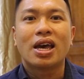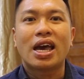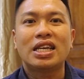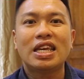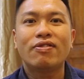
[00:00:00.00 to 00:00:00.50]

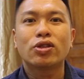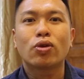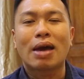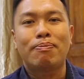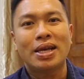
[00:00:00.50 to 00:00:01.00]
and even though
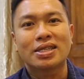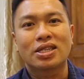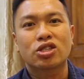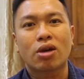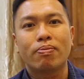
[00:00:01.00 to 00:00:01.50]
I placed a
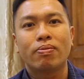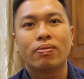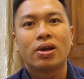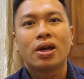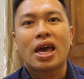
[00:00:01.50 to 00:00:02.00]
stop
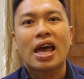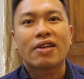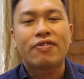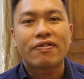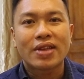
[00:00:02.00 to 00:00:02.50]

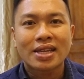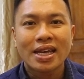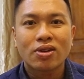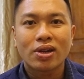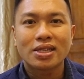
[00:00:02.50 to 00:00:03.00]
at
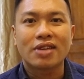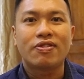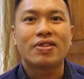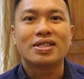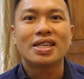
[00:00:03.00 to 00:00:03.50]

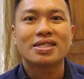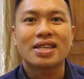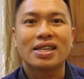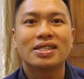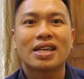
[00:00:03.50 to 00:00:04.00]

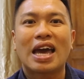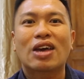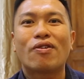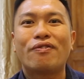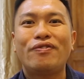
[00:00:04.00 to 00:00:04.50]
$59.56, I
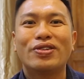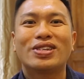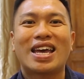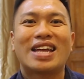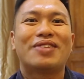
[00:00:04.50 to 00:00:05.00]
got
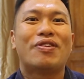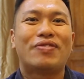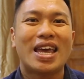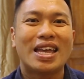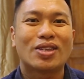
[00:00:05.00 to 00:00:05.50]
filled at
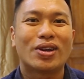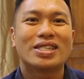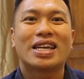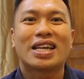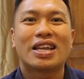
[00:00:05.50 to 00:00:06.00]

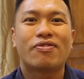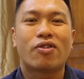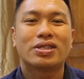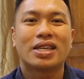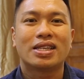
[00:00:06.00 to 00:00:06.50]

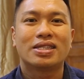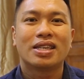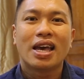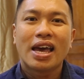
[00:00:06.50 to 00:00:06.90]
$58.94.